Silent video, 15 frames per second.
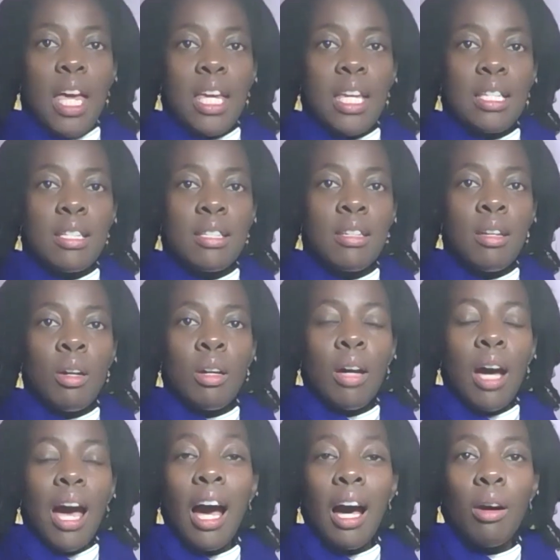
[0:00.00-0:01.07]
is,
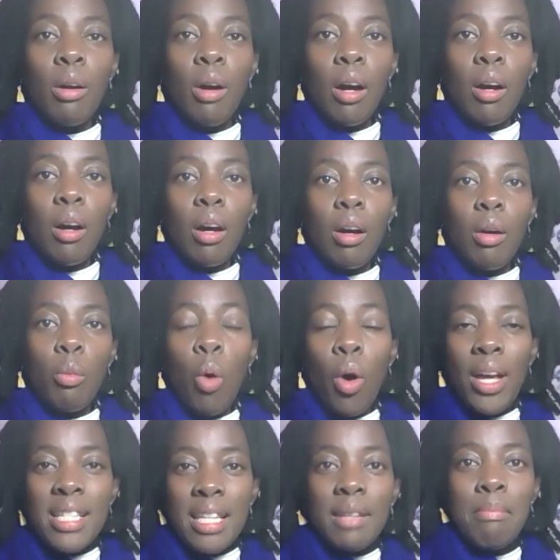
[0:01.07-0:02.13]

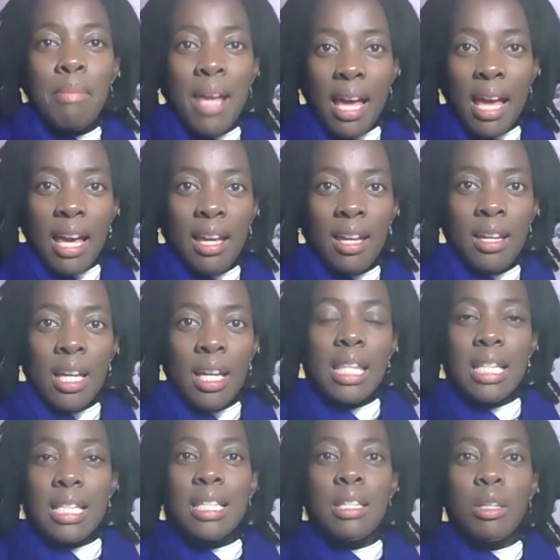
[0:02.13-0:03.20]
what is in me
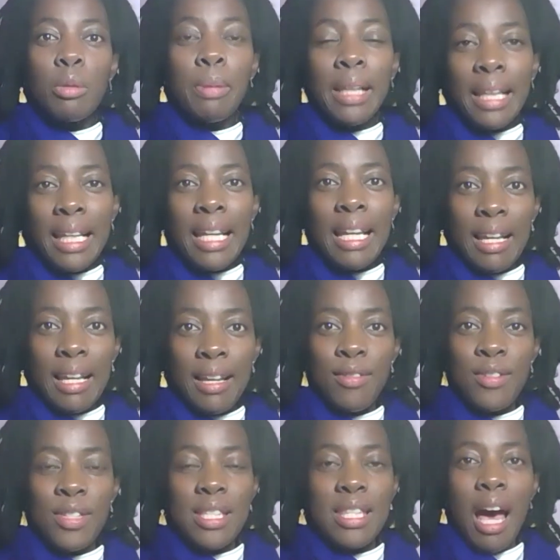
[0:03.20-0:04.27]
that still
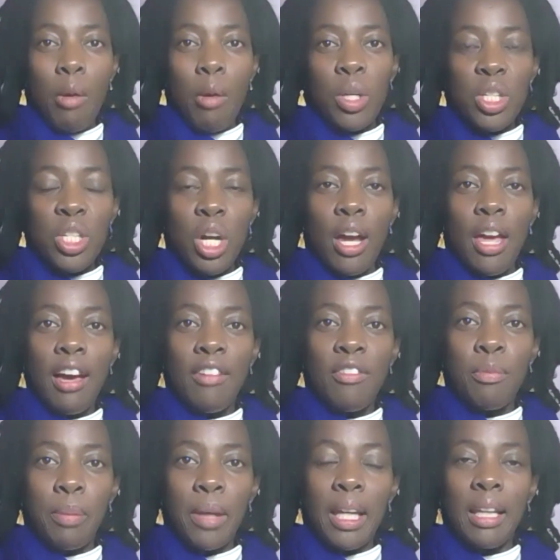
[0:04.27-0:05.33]
believes that which I
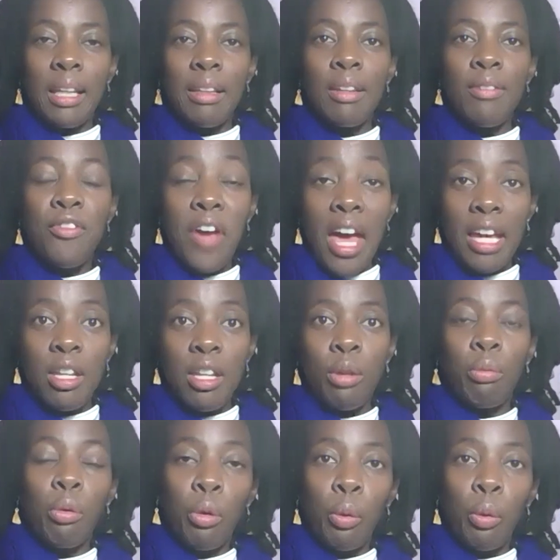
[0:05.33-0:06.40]
have been fed
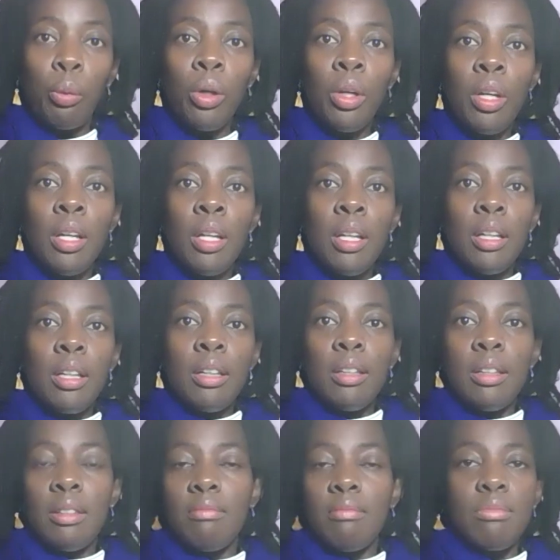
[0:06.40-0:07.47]
through
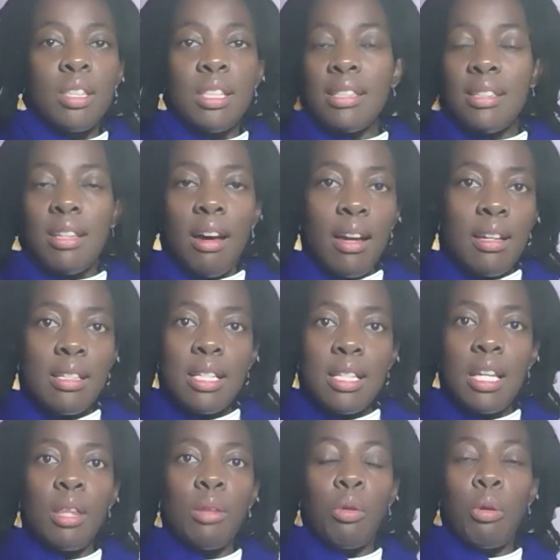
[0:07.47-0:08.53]

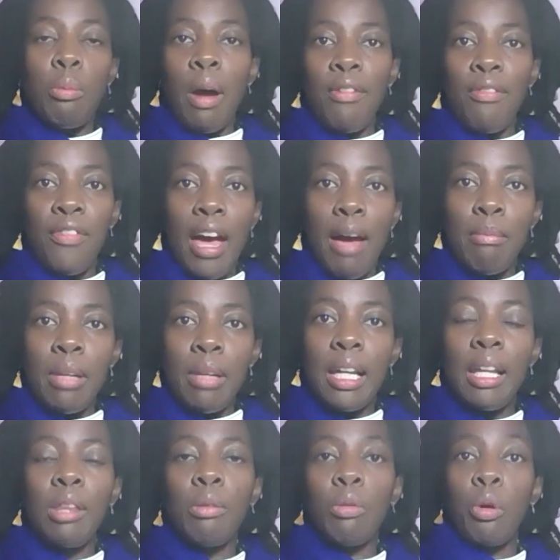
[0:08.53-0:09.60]
society, through my
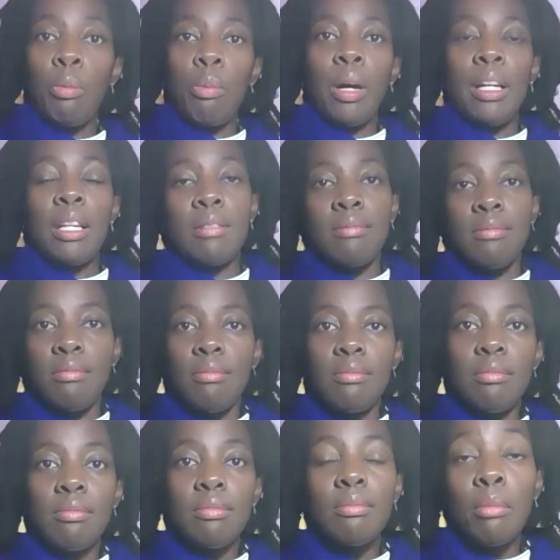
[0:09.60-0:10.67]
family, through
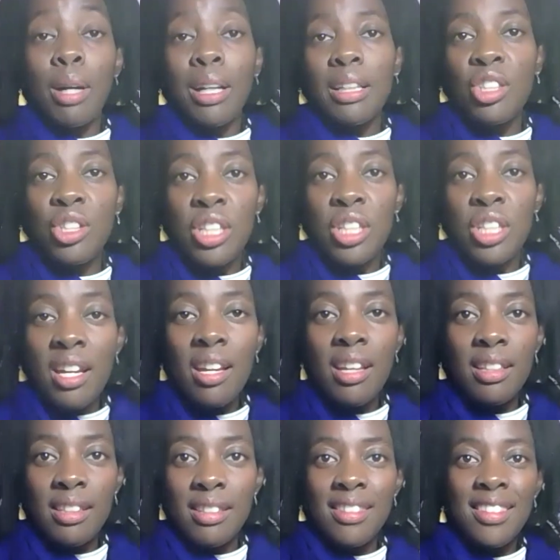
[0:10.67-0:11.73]
my
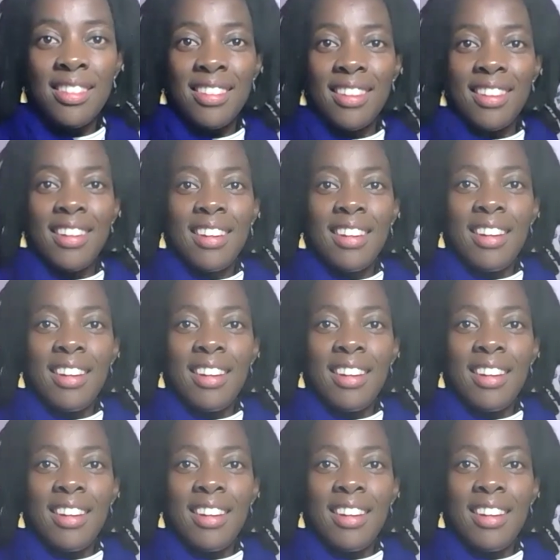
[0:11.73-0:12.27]
genes,